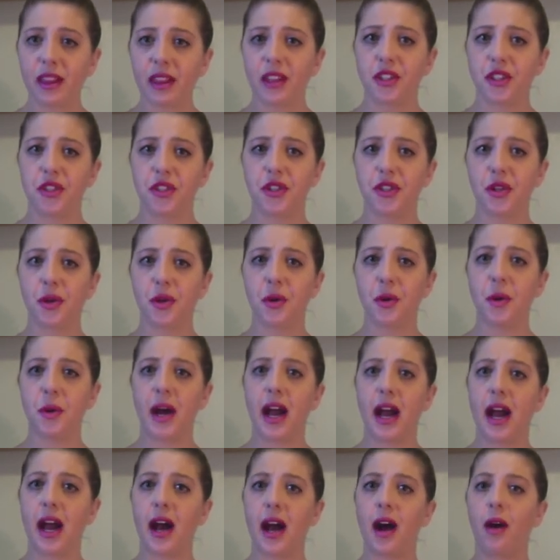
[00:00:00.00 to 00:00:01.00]
do
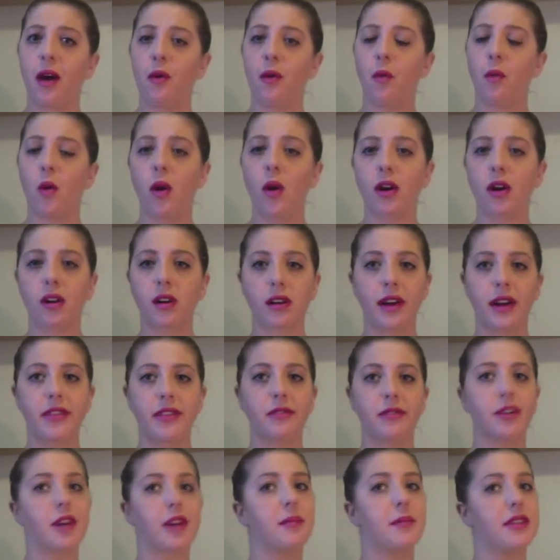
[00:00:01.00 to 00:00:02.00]
a walk around
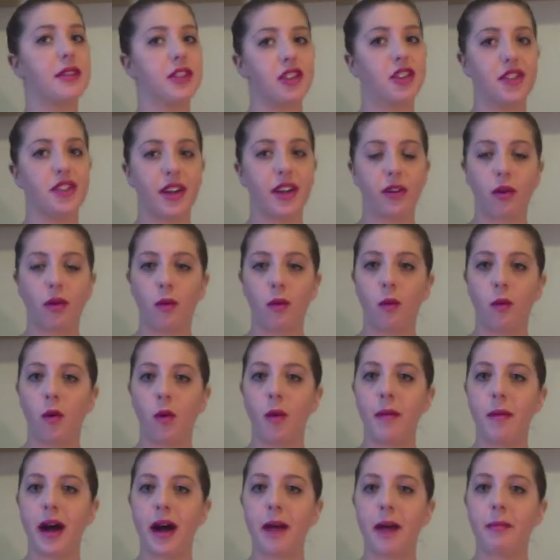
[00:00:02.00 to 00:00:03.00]
the room as a general
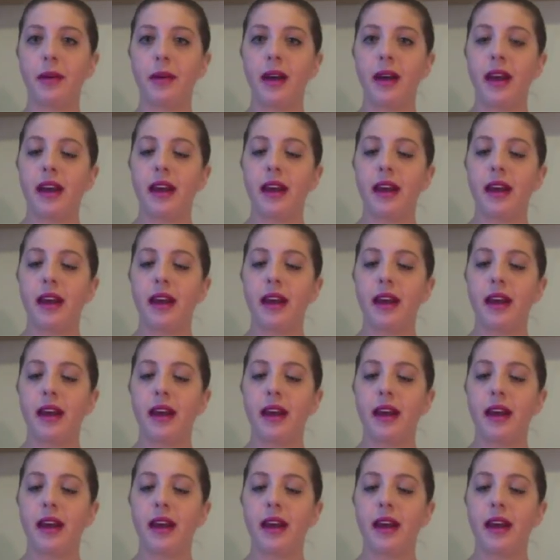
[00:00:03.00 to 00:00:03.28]
warm-up,